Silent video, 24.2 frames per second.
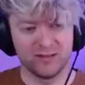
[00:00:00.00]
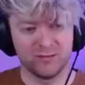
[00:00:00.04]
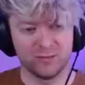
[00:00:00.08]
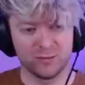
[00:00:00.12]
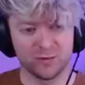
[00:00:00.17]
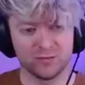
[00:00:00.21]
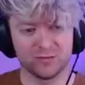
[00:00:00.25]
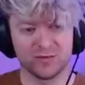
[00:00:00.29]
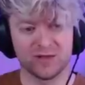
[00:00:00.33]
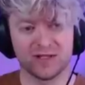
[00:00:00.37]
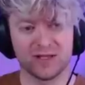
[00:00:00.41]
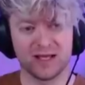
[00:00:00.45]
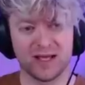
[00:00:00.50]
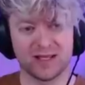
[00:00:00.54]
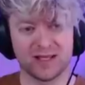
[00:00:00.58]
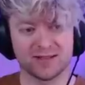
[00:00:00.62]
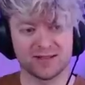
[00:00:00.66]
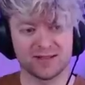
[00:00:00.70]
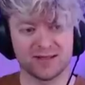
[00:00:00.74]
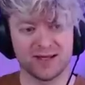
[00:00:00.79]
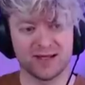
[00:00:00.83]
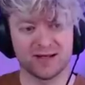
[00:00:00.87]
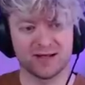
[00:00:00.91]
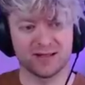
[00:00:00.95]
we're
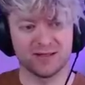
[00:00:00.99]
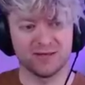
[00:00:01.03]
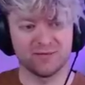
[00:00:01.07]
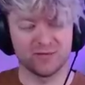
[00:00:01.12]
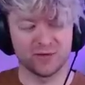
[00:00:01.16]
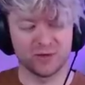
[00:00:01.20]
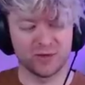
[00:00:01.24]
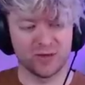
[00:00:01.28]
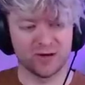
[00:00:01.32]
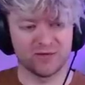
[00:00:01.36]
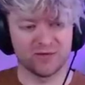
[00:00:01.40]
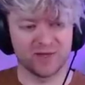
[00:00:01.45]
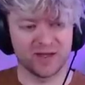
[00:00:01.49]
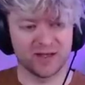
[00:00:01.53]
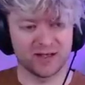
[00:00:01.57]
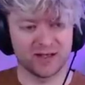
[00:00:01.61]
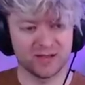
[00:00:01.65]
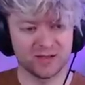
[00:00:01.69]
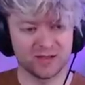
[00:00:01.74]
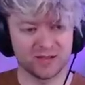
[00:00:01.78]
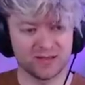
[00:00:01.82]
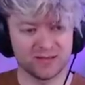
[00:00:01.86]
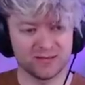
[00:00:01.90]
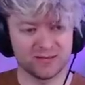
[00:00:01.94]
realizing how to convert our
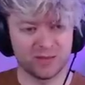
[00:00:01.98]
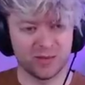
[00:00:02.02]
advantages.